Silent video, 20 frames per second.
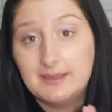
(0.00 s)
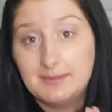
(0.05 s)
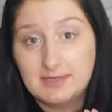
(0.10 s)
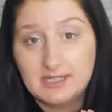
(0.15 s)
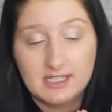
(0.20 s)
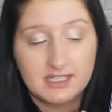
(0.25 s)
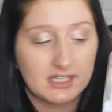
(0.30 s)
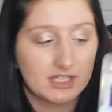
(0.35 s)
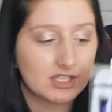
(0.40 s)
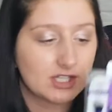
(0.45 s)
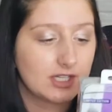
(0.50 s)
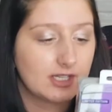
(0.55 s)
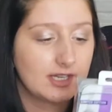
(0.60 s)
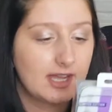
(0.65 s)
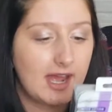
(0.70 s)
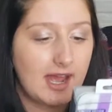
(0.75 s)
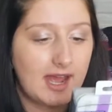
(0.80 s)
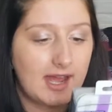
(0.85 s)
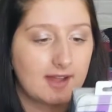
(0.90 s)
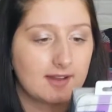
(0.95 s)
The limited
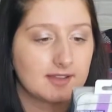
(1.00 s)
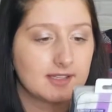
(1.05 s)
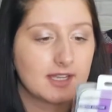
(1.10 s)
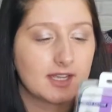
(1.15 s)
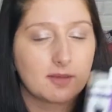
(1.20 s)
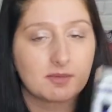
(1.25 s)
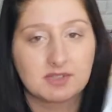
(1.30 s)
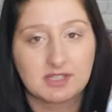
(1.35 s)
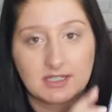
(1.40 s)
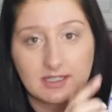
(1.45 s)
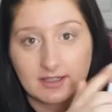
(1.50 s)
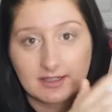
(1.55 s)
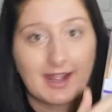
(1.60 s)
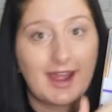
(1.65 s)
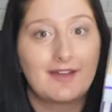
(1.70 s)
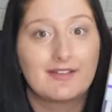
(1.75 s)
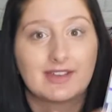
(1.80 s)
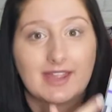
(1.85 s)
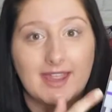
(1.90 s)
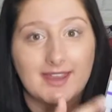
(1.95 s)
edition, and it comes with a little
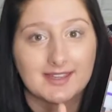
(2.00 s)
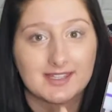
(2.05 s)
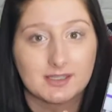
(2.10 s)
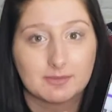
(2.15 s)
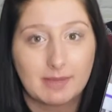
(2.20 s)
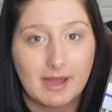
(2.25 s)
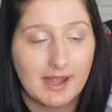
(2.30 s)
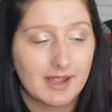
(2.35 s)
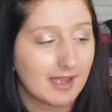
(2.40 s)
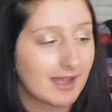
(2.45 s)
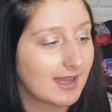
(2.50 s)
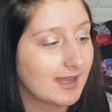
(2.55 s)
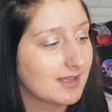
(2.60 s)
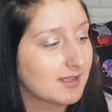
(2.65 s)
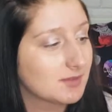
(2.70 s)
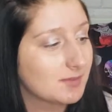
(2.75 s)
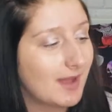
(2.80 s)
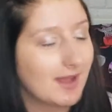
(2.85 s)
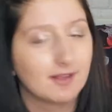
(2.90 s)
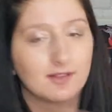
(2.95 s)
carry case in the back
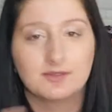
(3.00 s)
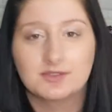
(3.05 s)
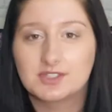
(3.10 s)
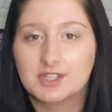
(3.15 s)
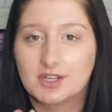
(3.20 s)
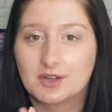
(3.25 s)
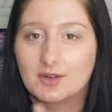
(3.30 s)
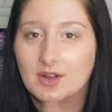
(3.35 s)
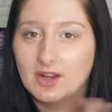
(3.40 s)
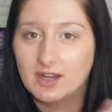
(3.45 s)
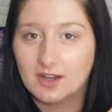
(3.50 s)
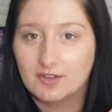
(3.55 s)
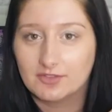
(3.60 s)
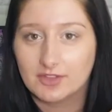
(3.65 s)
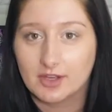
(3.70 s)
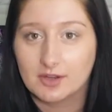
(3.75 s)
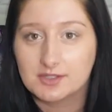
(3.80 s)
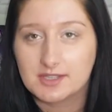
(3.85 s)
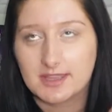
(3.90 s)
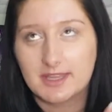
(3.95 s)
as well, so love
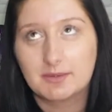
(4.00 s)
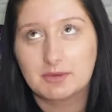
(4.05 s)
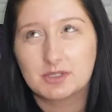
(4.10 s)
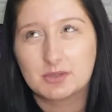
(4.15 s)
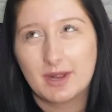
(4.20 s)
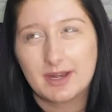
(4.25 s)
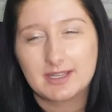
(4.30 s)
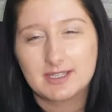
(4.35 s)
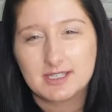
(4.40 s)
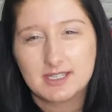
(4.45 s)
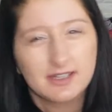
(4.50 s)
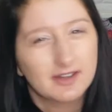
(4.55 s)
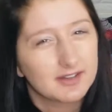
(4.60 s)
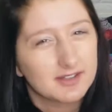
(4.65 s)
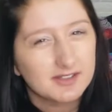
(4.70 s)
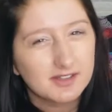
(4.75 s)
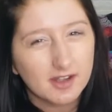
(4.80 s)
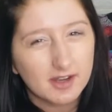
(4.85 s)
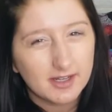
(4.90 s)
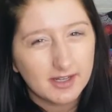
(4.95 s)
those, and they were
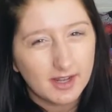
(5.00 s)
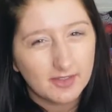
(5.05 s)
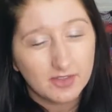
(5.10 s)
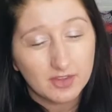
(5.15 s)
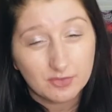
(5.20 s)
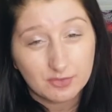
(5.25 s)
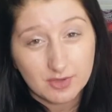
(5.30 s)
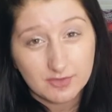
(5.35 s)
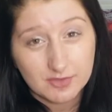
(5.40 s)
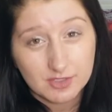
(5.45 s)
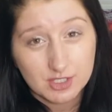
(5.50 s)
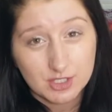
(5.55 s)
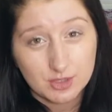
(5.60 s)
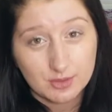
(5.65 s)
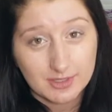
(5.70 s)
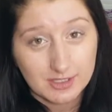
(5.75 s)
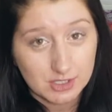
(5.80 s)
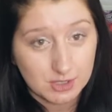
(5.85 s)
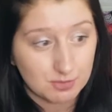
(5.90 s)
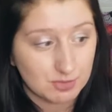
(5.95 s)
$20.99 and they're 3 for
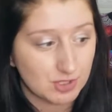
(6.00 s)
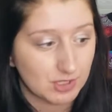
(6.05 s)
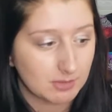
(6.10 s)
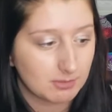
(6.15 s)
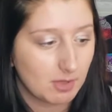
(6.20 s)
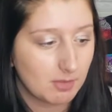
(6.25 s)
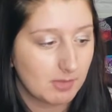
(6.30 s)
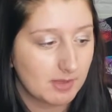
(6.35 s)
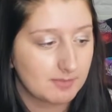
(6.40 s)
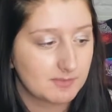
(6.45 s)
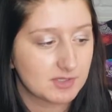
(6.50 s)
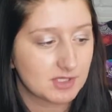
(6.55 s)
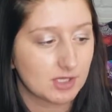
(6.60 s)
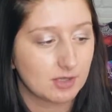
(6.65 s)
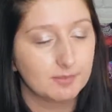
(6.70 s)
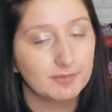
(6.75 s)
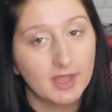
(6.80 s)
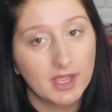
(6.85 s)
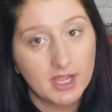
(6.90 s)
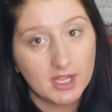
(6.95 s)
2 in Super at the moment,
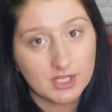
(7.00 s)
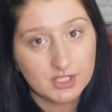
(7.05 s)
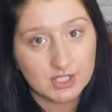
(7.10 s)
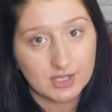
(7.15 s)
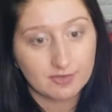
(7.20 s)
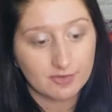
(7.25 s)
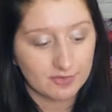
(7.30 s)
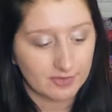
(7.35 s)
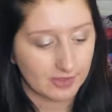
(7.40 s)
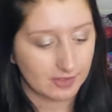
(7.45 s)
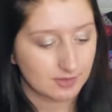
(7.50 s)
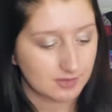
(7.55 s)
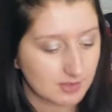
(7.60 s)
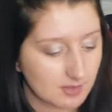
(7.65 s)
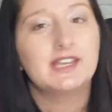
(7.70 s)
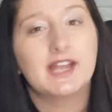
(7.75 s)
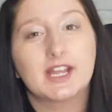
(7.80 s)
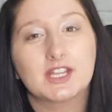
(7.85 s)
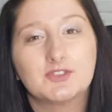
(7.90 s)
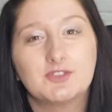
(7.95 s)
so chuff of those.
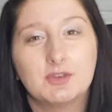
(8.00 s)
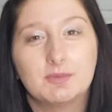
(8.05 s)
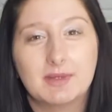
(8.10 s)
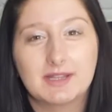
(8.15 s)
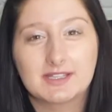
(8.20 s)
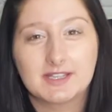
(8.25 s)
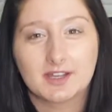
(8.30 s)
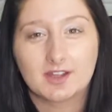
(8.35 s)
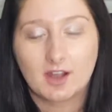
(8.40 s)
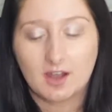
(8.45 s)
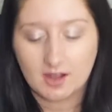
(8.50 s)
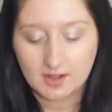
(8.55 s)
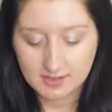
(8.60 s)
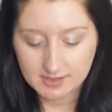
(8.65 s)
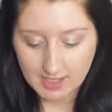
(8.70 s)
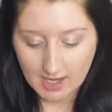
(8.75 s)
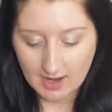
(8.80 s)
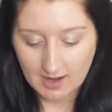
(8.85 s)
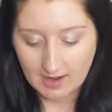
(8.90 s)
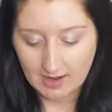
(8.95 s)
The next few bits I
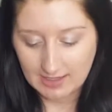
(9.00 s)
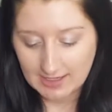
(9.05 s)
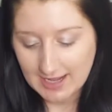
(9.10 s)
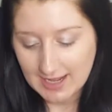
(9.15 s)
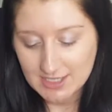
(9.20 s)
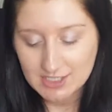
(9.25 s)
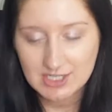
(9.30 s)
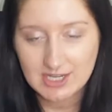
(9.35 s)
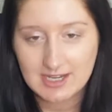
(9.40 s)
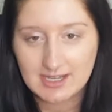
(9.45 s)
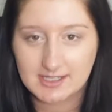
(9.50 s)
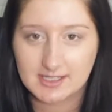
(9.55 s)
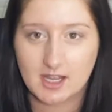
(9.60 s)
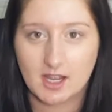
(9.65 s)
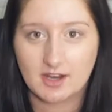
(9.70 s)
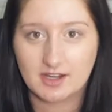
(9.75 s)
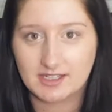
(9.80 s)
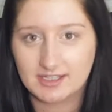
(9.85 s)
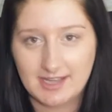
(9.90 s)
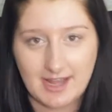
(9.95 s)
got are lashes.
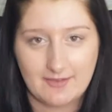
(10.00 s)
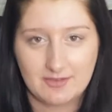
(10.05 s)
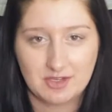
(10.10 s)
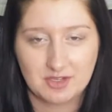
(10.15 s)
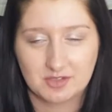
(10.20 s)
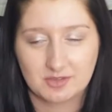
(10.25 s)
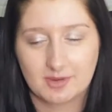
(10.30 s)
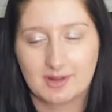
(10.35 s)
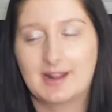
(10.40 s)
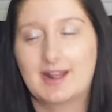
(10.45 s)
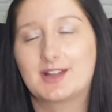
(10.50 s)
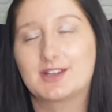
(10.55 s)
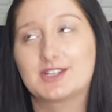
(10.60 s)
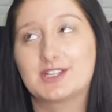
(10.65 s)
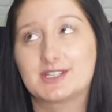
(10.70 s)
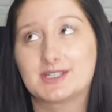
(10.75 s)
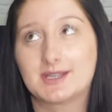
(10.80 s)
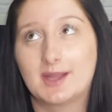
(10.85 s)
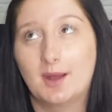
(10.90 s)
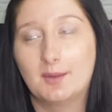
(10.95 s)
I never used to wear
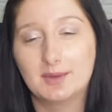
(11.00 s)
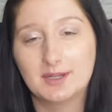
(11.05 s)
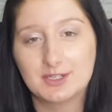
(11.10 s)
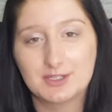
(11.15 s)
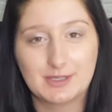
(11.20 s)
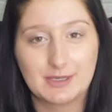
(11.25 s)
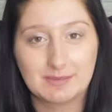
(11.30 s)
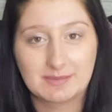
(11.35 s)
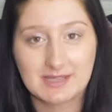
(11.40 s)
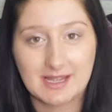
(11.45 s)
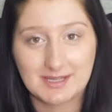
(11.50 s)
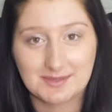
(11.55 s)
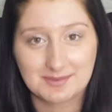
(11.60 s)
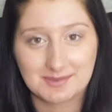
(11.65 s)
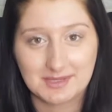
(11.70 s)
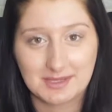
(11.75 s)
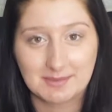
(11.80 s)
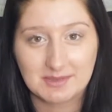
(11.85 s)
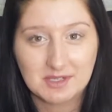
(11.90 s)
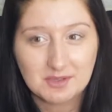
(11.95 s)
lashes and now I'm literally obsessed
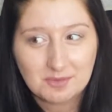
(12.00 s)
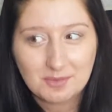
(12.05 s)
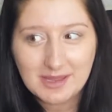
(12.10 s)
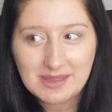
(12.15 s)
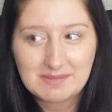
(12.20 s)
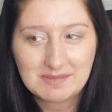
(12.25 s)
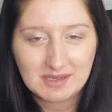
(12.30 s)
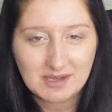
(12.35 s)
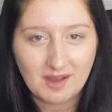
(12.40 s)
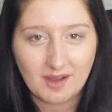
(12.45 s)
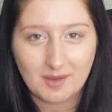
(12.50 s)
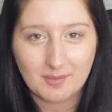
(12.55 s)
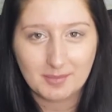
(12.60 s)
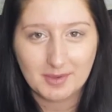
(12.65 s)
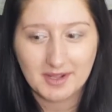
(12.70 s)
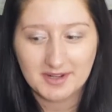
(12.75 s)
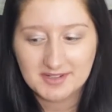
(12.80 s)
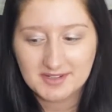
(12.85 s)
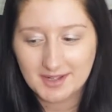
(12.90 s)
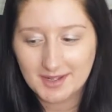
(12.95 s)
with them. I don't wear them a lot,
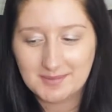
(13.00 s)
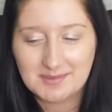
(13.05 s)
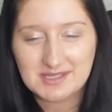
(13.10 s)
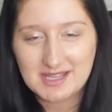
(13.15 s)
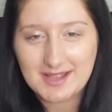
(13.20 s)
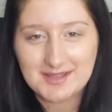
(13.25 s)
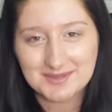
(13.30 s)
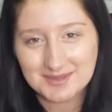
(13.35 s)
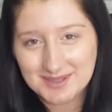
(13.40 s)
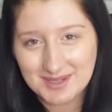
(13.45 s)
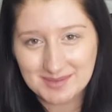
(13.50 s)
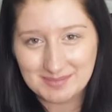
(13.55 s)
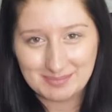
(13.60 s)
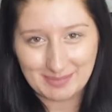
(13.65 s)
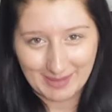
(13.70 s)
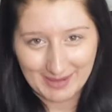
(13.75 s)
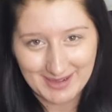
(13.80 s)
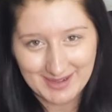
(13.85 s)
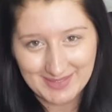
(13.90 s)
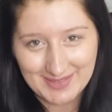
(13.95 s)
but I'm obsessed with like
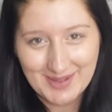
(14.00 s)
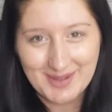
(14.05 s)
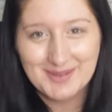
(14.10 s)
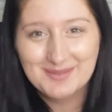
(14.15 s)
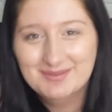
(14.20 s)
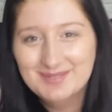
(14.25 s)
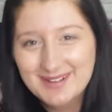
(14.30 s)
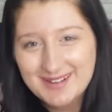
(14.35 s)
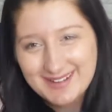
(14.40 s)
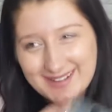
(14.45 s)
buying them.